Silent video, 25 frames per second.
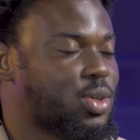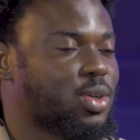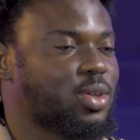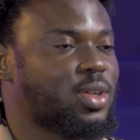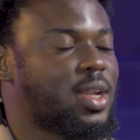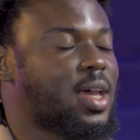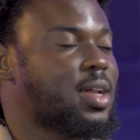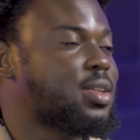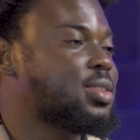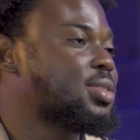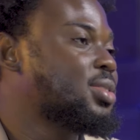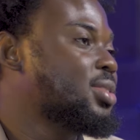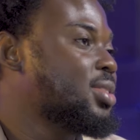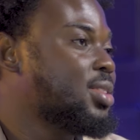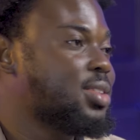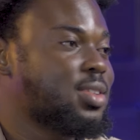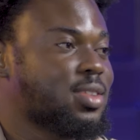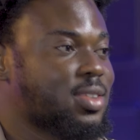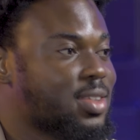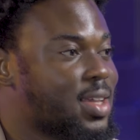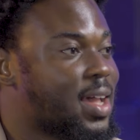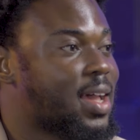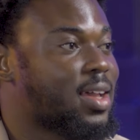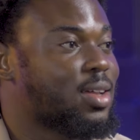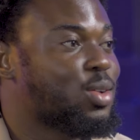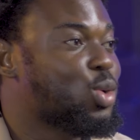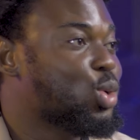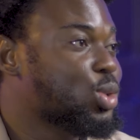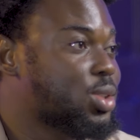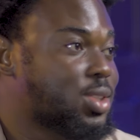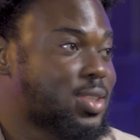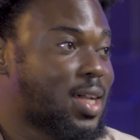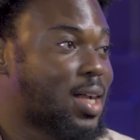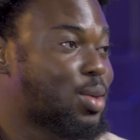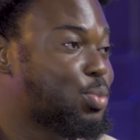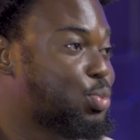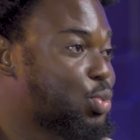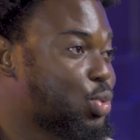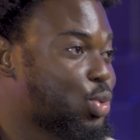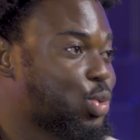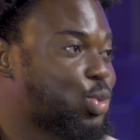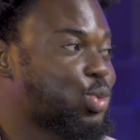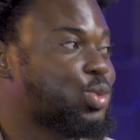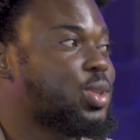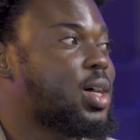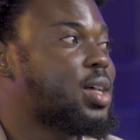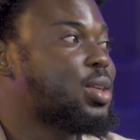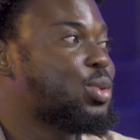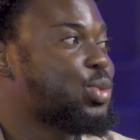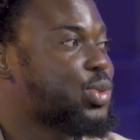Like, the guy got that broken
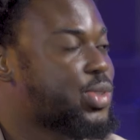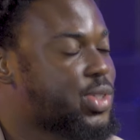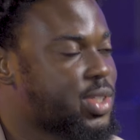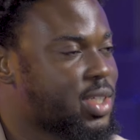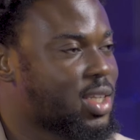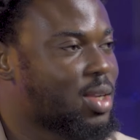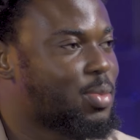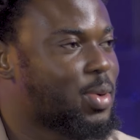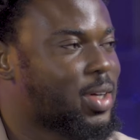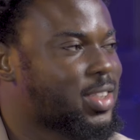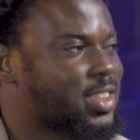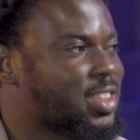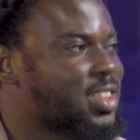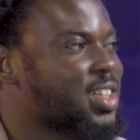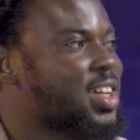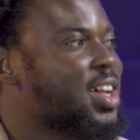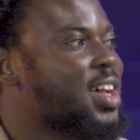and was singing about it.